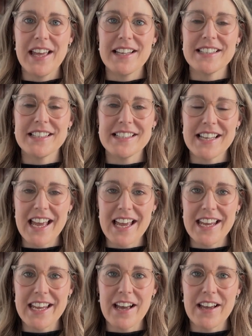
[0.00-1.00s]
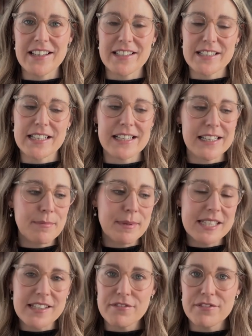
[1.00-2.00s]
Today it is a little
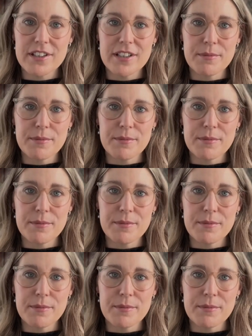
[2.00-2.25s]
bit different.